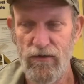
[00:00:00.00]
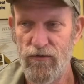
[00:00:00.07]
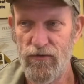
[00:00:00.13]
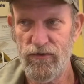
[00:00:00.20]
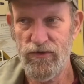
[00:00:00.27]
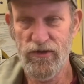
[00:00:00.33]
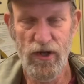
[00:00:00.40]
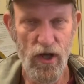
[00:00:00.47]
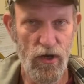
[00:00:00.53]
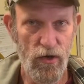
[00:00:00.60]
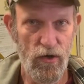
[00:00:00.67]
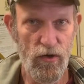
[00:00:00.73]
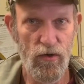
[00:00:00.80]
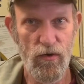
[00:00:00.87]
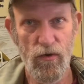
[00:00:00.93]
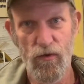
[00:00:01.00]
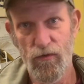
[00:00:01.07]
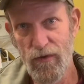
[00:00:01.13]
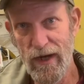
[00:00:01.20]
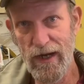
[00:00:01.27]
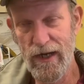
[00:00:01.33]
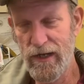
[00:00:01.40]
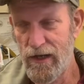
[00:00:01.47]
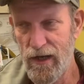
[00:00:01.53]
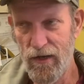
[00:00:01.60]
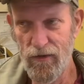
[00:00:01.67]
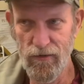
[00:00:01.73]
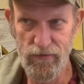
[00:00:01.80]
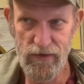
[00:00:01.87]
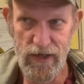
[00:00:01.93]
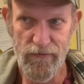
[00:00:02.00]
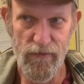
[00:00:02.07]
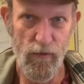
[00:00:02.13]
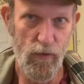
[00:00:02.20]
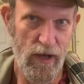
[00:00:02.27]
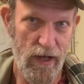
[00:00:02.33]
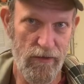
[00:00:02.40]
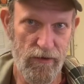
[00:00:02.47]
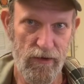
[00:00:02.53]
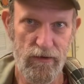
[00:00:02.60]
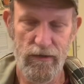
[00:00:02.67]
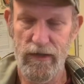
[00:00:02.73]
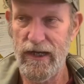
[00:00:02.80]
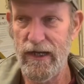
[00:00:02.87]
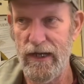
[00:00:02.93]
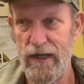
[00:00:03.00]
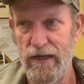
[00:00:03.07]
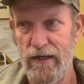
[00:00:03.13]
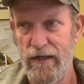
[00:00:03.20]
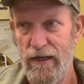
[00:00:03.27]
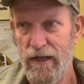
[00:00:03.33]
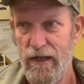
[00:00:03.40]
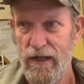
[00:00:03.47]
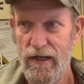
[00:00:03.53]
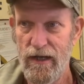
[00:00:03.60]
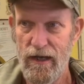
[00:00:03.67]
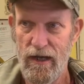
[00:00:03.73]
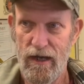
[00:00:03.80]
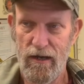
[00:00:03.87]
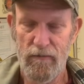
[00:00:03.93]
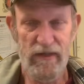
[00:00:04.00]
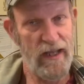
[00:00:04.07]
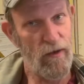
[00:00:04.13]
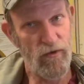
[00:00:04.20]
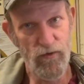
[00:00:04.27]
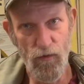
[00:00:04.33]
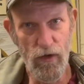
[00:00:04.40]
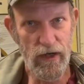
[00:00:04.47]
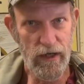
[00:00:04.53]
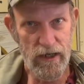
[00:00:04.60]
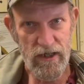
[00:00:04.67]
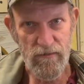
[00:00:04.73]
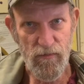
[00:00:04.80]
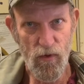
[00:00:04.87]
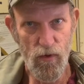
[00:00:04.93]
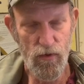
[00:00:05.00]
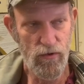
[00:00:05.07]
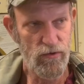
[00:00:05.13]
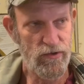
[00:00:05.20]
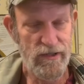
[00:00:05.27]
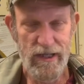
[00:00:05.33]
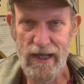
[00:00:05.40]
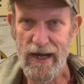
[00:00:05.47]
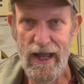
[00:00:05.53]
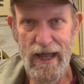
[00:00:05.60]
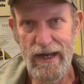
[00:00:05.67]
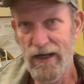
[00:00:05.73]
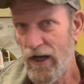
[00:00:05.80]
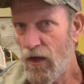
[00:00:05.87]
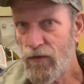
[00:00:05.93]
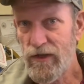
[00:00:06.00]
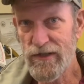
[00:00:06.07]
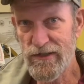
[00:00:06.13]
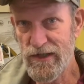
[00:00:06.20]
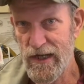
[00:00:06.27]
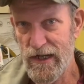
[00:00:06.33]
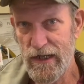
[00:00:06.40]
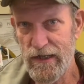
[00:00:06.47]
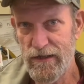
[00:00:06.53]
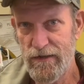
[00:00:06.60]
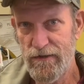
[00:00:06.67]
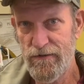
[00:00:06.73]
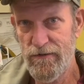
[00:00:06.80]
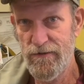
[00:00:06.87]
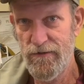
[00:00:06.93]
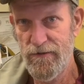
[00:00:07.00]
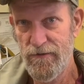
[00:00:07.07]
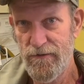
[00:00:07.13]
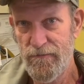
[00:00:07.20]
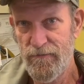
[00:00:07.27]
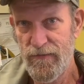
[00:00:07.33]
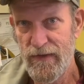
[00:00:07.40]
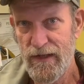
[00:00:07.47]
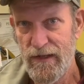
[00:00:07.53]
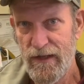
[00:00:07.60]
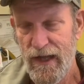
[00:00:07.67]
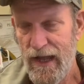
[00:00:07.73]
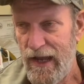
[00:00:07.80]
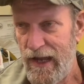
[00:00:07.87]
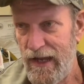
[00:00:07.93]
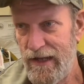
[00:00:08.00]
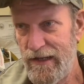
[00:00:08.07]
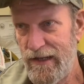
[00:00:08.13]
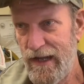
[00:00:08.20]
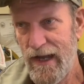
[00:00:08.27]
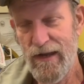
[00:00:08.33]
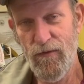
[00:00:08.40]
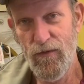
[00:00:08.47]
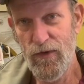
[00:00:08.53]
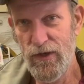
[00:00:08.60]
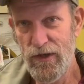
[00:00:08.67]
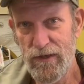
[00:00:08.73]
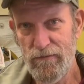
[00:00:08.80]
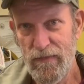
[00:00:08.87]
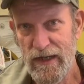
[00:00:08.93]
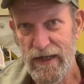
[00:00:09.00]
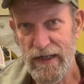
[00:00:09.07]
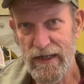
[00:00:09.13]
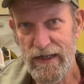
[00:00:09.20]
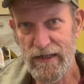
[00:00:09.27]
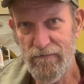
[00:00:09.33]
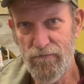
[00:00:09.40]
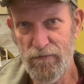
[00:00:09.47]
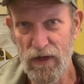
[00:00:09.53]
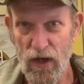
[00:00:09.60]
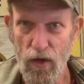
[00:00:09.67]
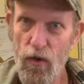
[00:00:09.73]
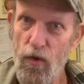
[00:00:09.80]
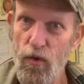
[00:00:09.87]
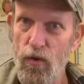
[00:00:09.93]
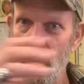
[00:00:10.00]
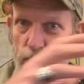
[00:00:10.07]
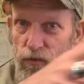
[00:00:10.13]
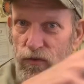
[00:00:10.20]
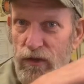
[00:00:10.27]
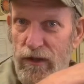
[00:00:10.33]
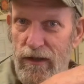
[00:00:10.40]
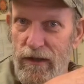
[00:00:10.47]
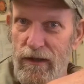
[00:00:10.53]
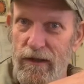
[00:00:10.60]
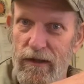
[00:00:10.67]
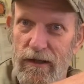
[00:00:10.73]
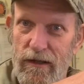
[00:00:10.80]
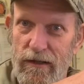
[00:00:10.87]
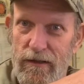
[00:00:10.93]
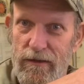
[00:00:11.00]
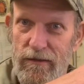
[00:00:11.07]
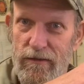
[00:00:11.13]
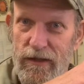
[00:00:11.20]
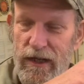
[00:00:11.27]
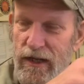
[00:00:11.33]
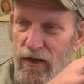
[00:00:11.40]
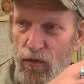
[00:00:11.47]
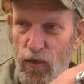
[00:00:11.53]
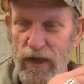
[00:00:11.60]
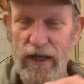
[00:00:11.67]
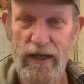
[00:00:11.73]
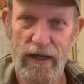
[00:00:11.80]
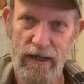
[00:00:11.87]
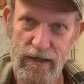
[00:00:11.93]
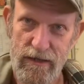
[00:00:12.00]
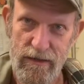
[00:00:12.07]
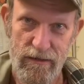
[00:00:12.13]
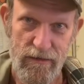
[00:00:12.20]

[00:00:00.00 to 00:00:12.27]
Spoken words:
or snow, or rain, different weather. And but there was one of these portals that had locusts in it, and they would be blown in a wind